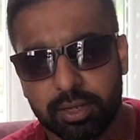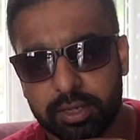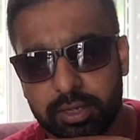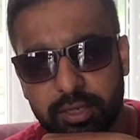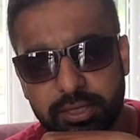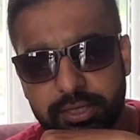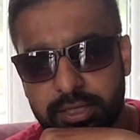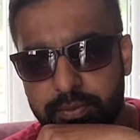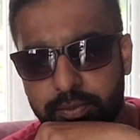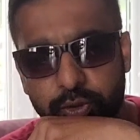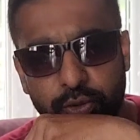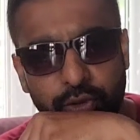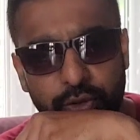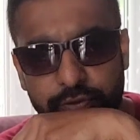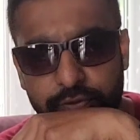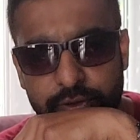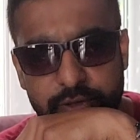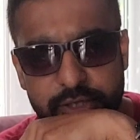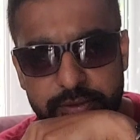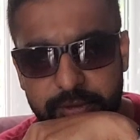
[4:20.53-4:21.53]
it's a
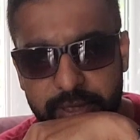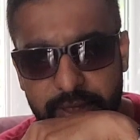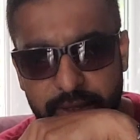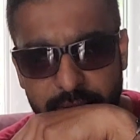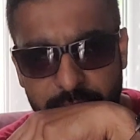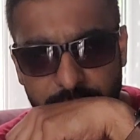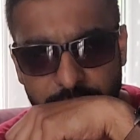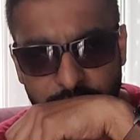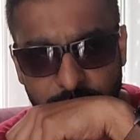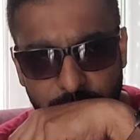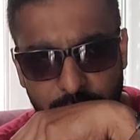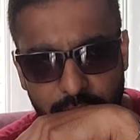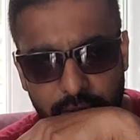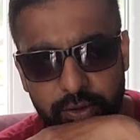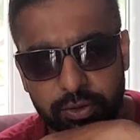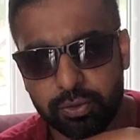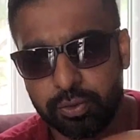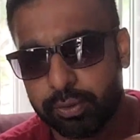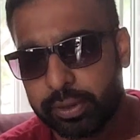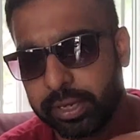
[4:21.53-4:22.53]
beautiful smell.
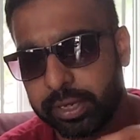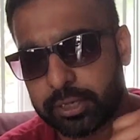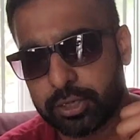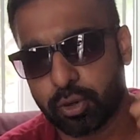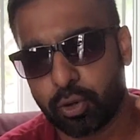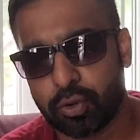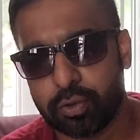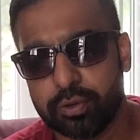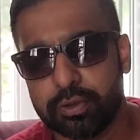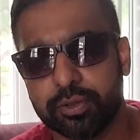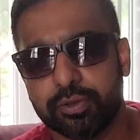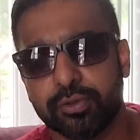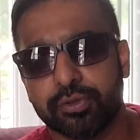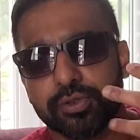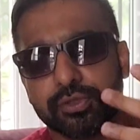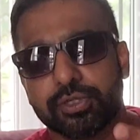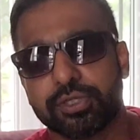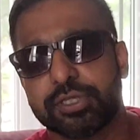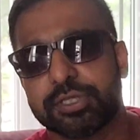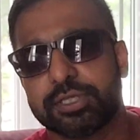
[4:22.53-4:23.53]
You get all
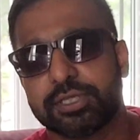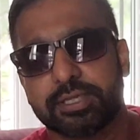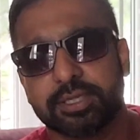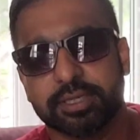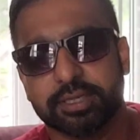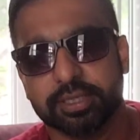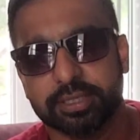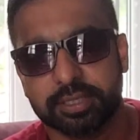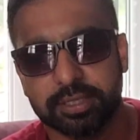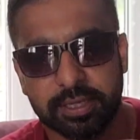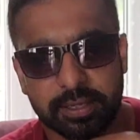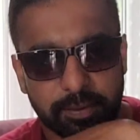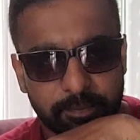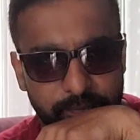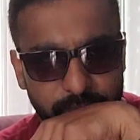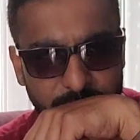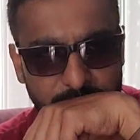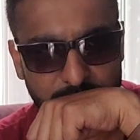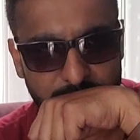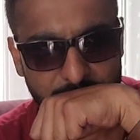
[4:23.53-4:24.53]
those
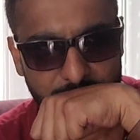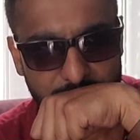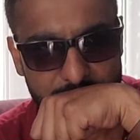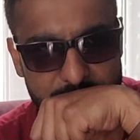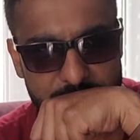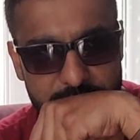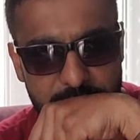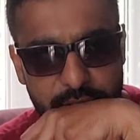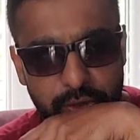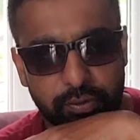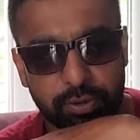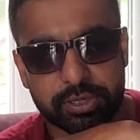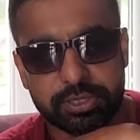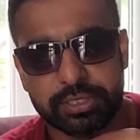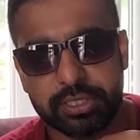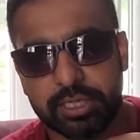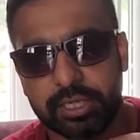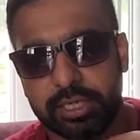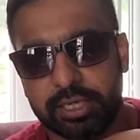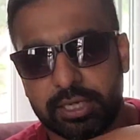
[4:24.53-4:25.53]

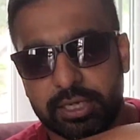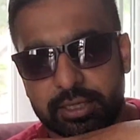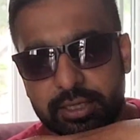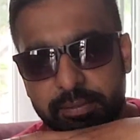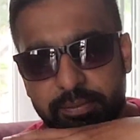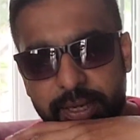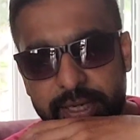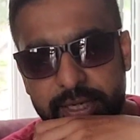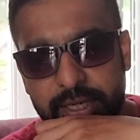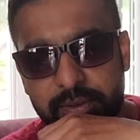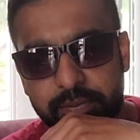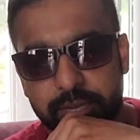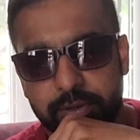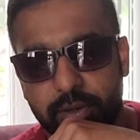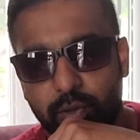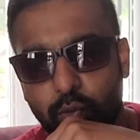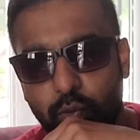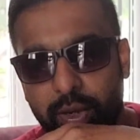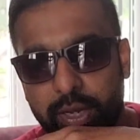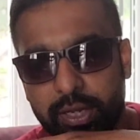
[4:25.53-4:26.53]
citrusy, the
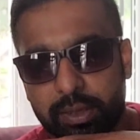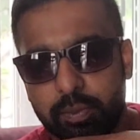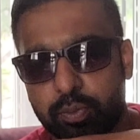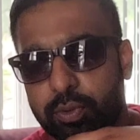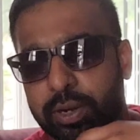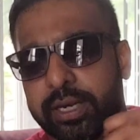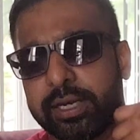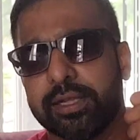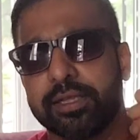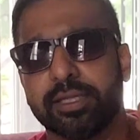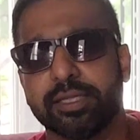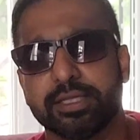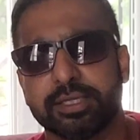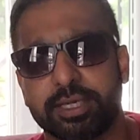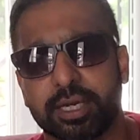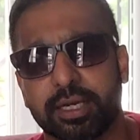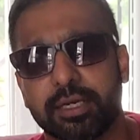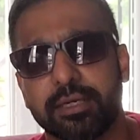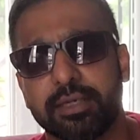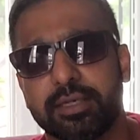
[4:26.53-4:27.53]
pineapple vibe right in the
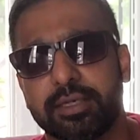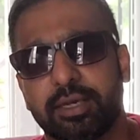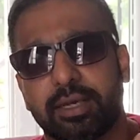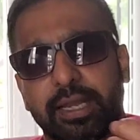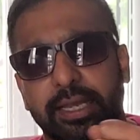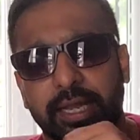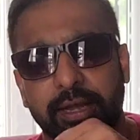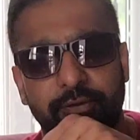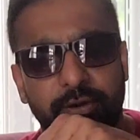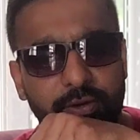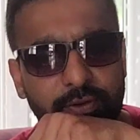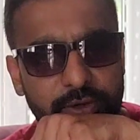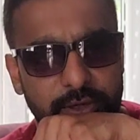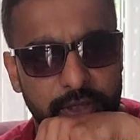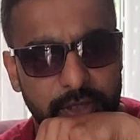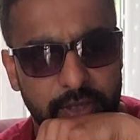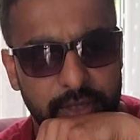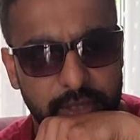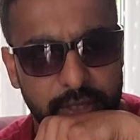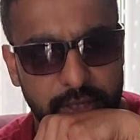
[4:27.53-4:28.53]
start, like
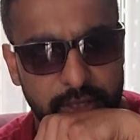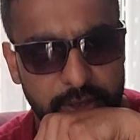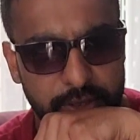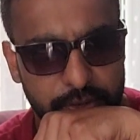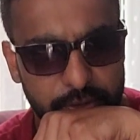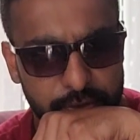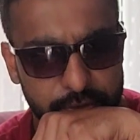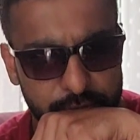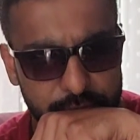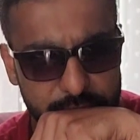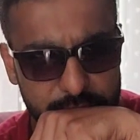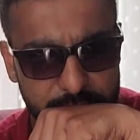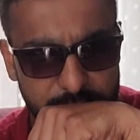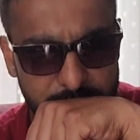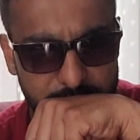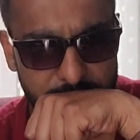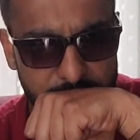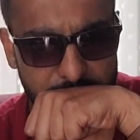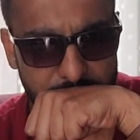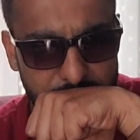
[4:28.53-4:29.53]
everyone knows.
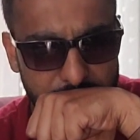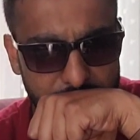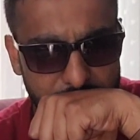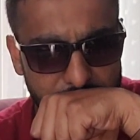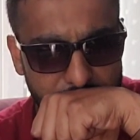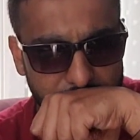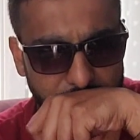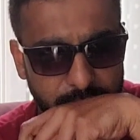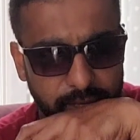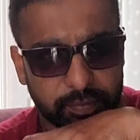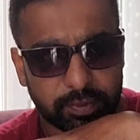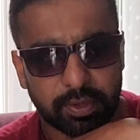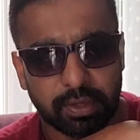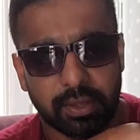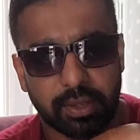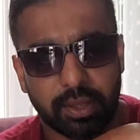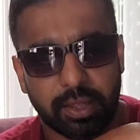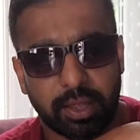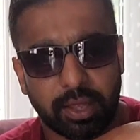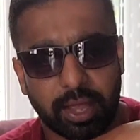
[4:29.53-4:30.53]

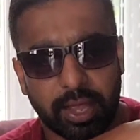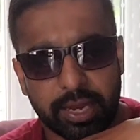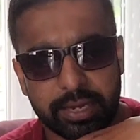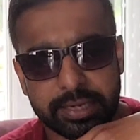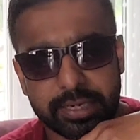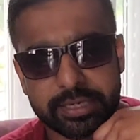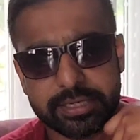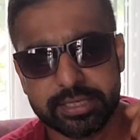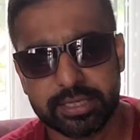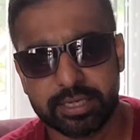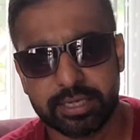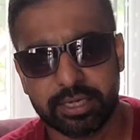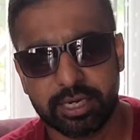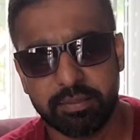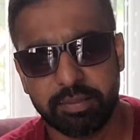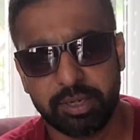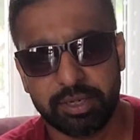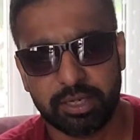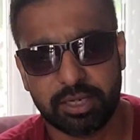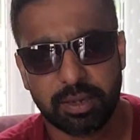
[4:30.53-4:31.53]
And it's a little
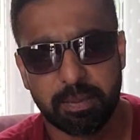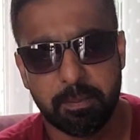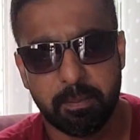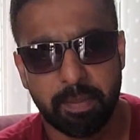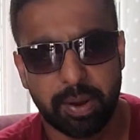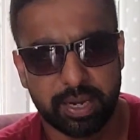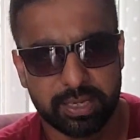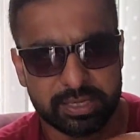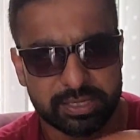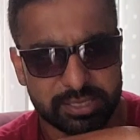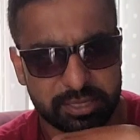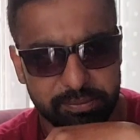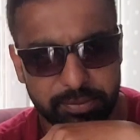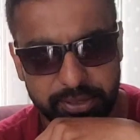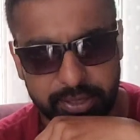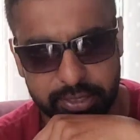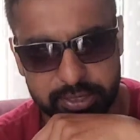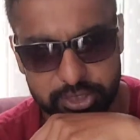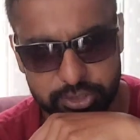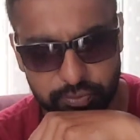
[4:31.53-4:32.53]
bit
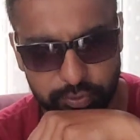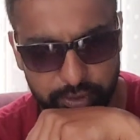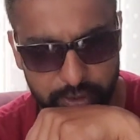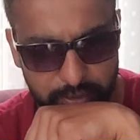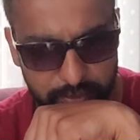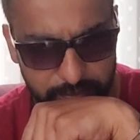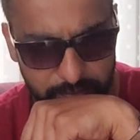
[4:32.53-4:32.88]
balsamic as well,